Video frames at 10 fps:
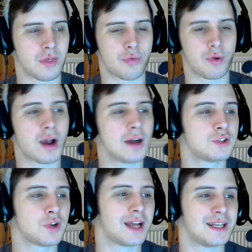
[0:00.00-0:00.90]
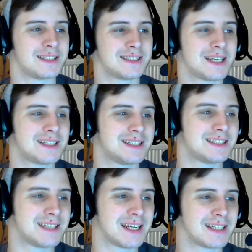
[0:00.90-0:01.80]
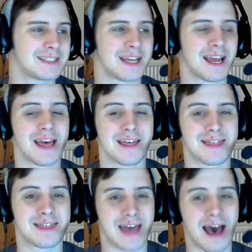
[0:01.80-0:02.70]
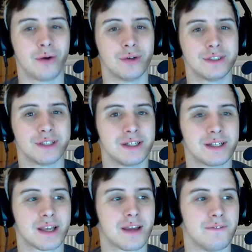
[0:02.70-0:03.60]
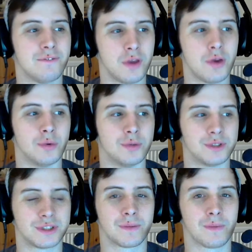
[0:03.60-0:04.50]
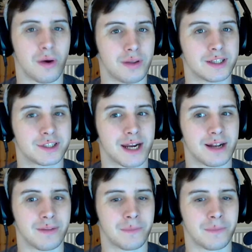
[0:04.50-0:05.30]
366,000 views on the channel.